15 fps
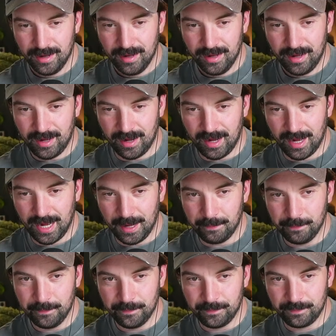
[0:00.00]

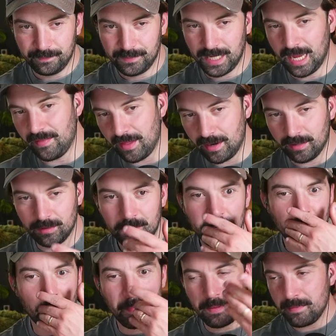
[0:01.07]
And then
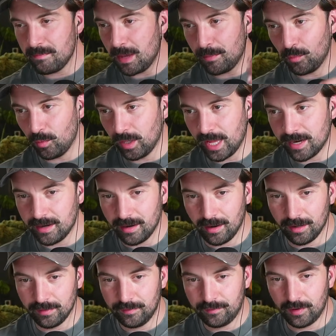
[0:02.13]
maybe we'll end it
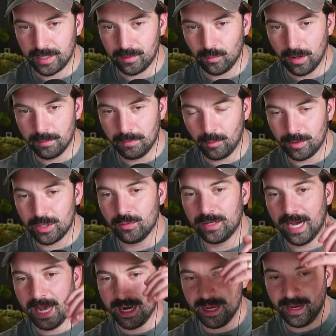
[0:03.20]
on a funny one. But you
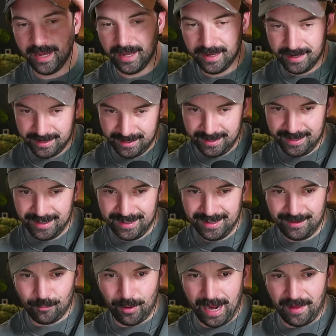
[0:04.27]
got
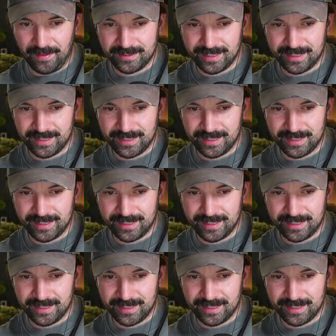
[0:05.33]
wow, that's